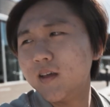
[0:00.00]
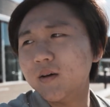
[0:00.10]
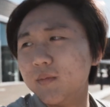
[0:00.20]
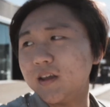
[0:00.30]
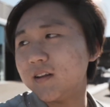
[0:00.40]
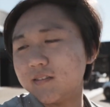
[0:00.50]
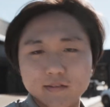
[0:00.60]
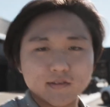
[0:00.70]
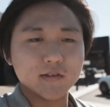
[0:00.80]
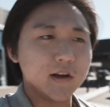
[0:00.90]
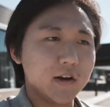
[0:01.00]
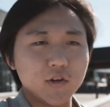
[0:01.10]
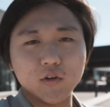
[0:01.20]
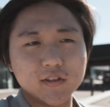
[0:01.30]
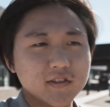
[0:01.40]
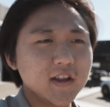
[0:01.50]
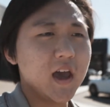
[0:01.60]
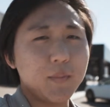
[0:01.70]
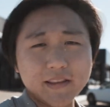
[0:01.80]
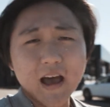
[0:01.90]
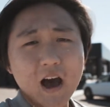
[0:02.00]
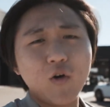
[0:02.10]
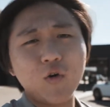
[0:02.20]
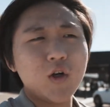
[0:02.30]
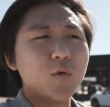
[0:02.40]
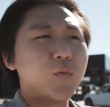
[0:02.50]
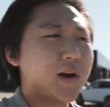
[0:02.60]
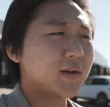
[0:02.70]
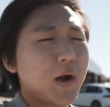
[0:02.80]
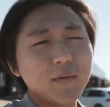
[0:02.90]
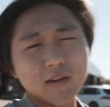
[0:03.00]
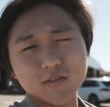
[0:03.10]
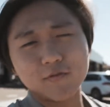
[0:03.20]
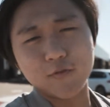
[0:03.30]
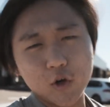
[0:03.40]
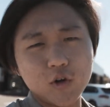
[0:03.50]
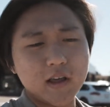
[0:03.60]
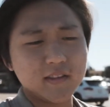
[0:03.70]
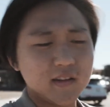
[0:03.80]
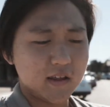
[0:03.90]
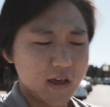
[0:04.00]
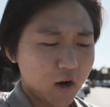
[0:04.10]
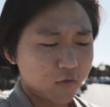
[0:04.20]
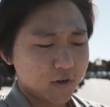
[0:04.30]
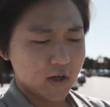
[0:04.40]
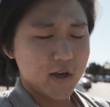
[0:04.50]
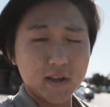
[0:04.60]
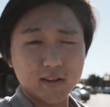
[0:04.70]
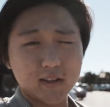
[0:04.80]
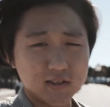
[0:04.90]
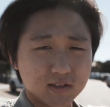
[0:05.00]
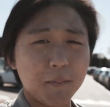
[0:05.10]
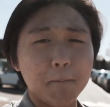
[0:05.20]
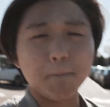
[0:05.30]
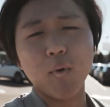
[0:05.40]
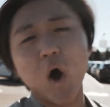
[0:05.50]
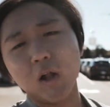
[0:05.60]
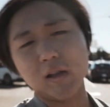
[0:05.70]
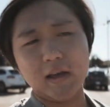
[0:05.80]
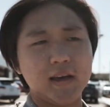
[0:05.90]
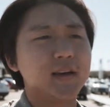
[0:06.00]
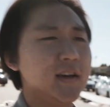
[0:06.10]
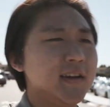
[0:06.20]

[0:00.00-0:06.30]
I mean, I don't know what to say, but now we're gonna probably get some food and then head over to Symbolic.